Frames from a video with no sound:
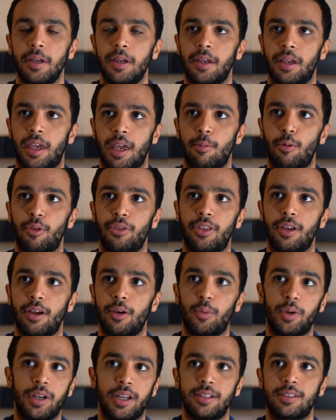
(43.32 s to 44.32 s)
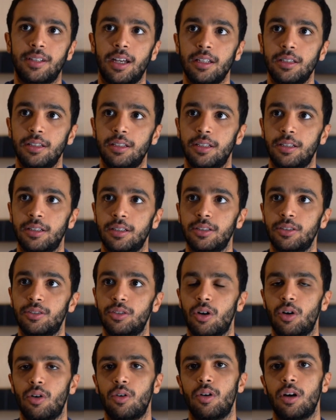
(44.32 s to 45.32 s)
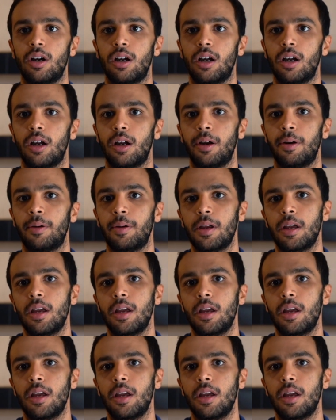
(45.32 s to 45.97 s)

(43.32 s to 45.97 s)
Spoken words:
came on the winning side. So